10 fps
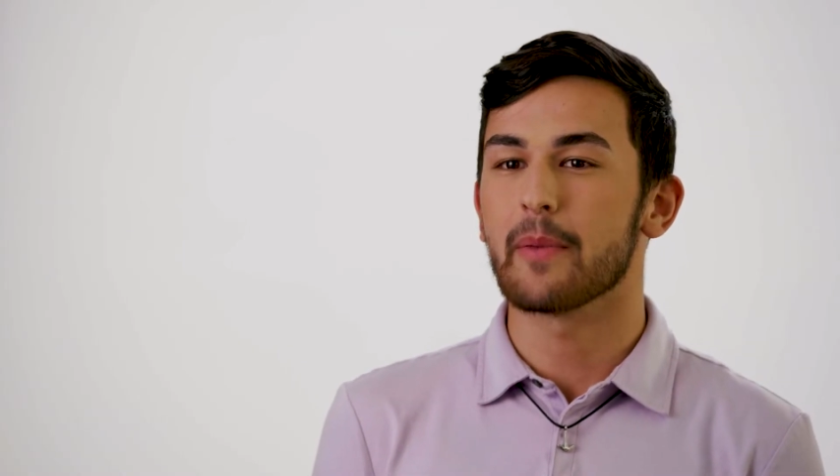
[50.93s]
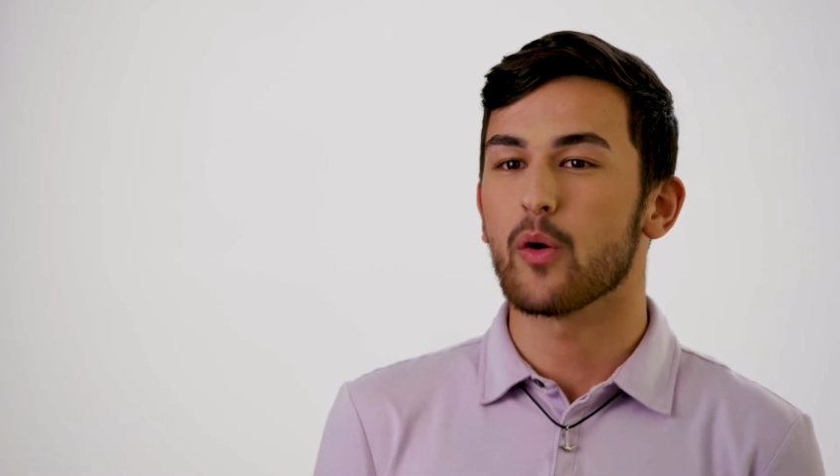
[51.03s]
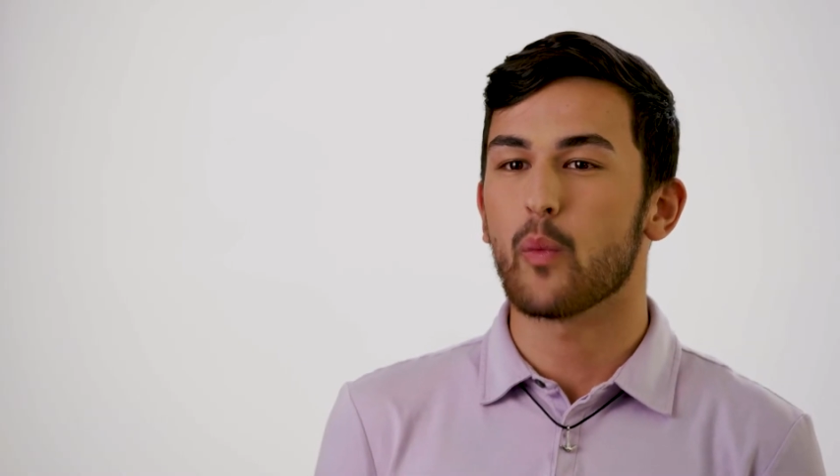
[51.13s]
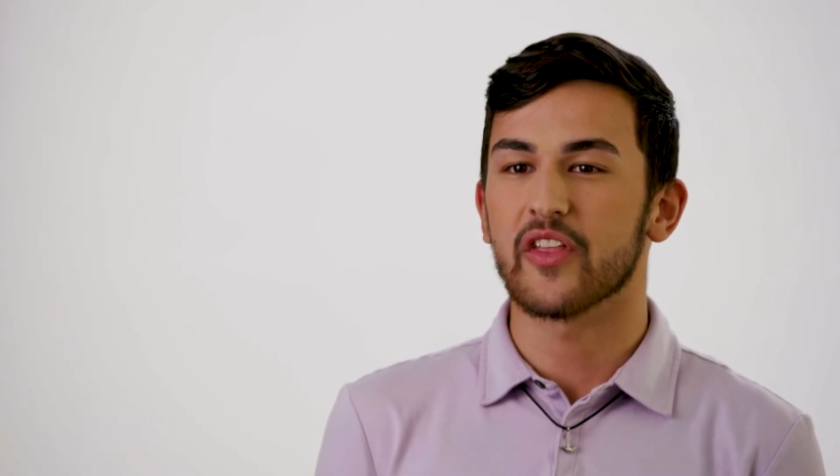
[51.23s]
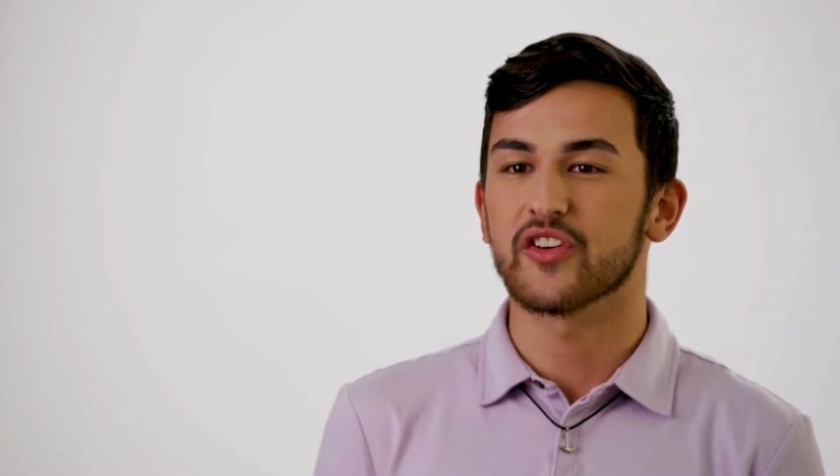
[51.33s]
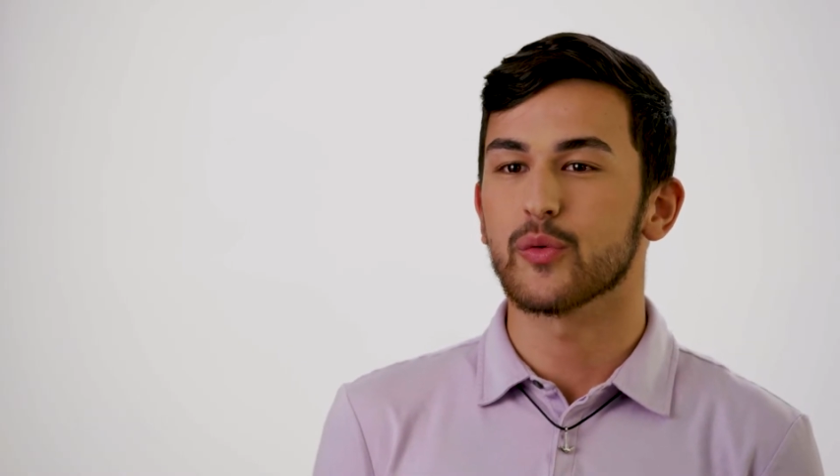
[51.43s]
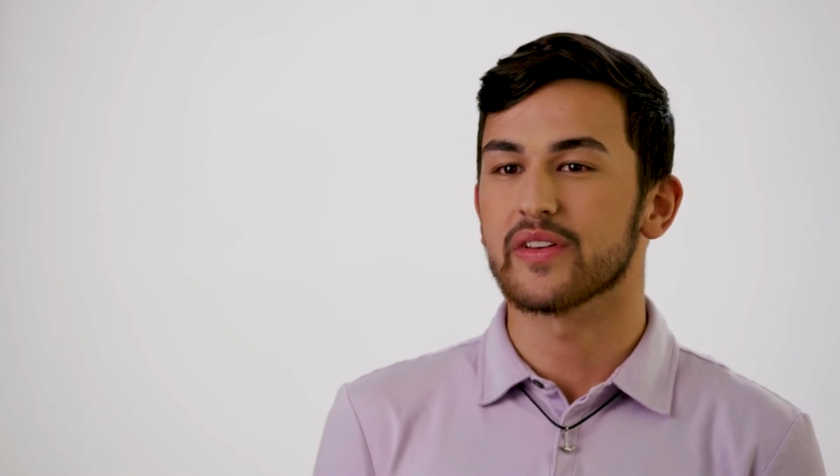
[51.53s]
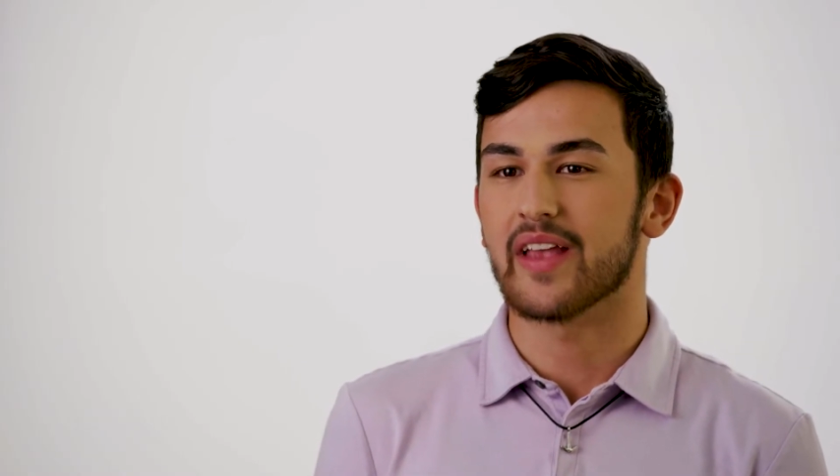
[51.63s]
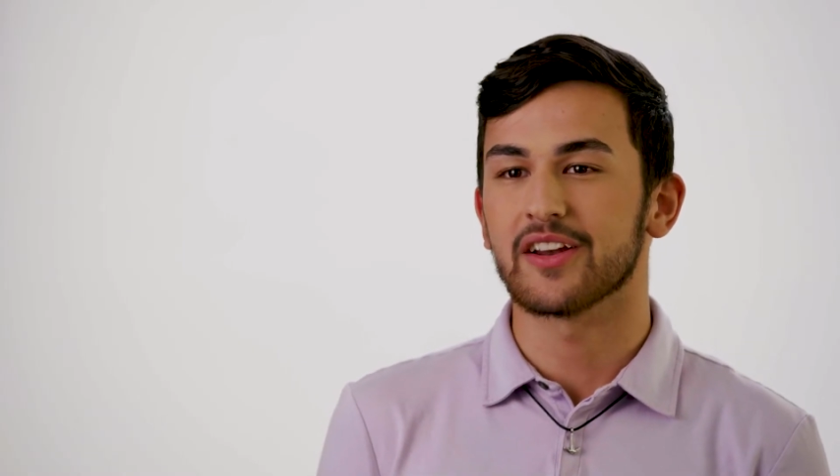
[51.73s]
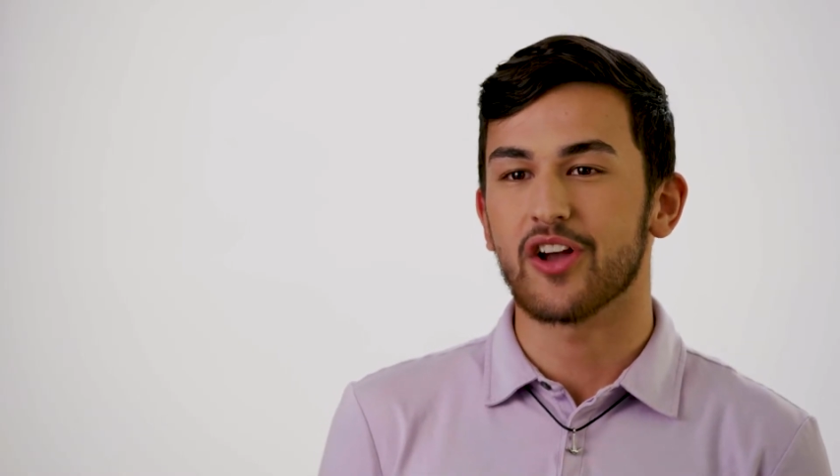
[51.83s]
about whether to
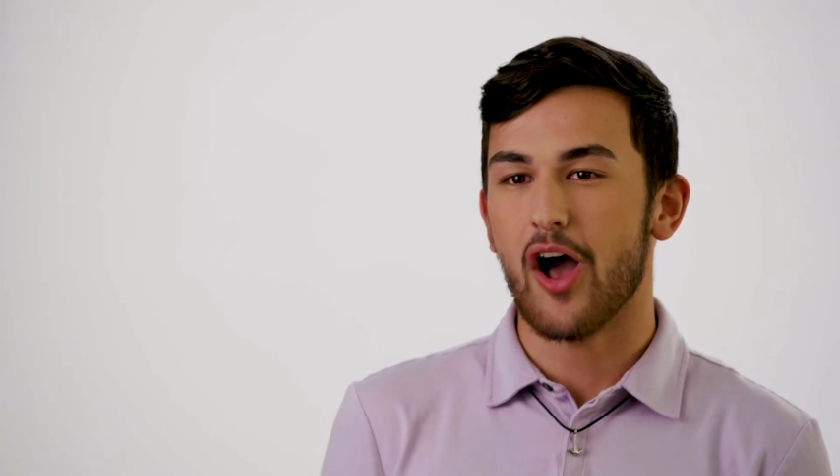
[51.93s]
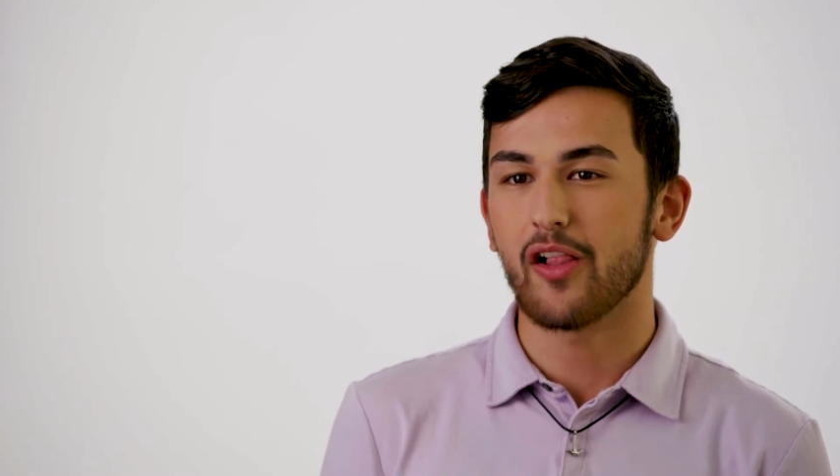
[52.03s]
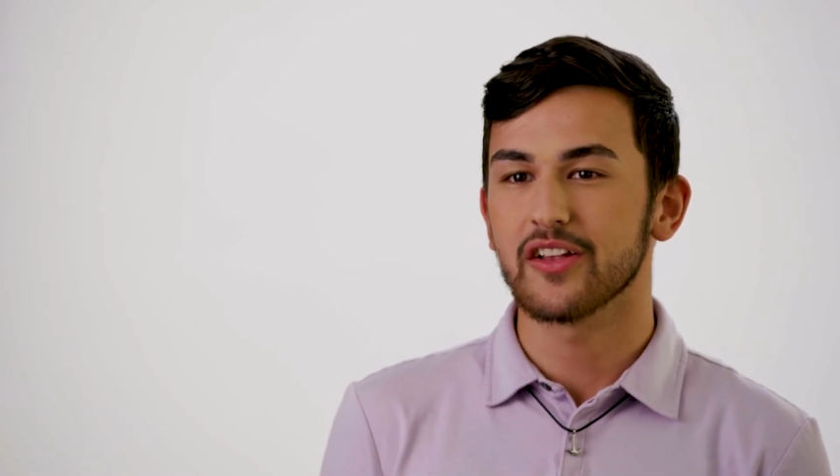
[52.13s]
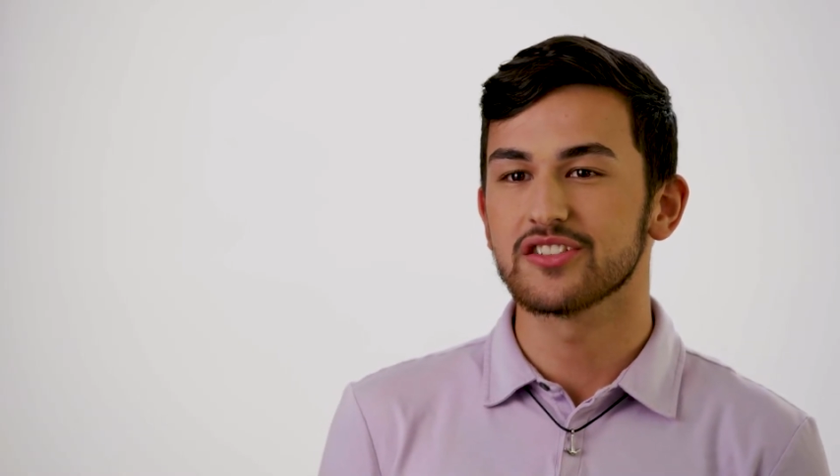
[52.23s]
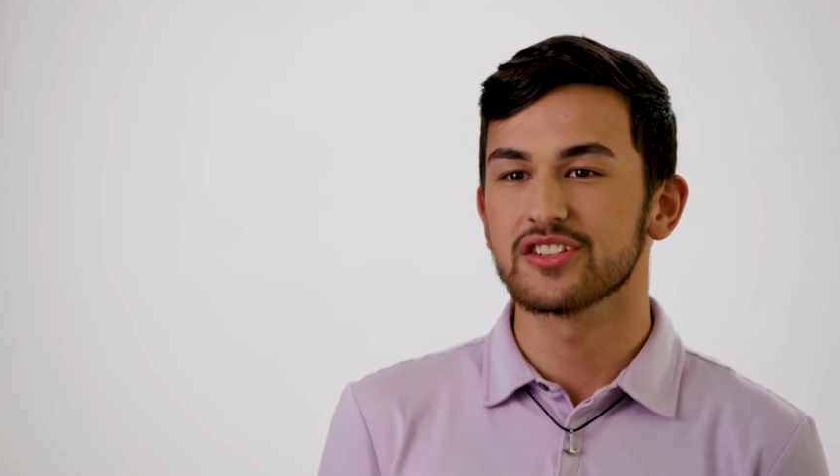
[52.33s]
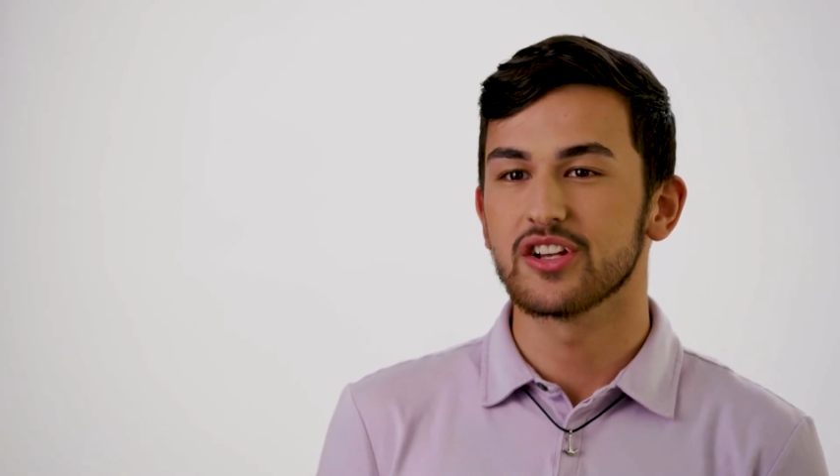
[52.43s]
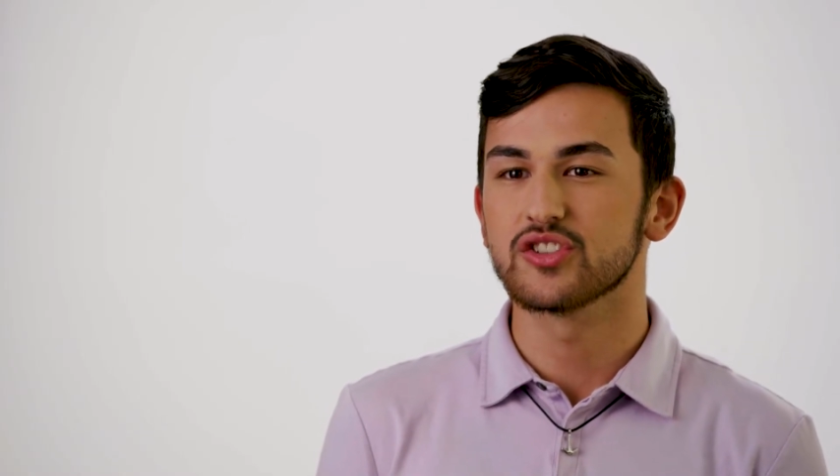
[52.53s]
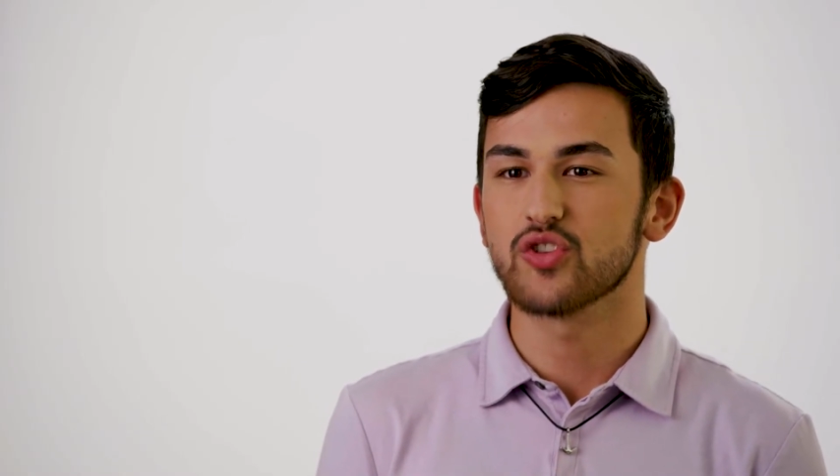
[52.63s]
attend college,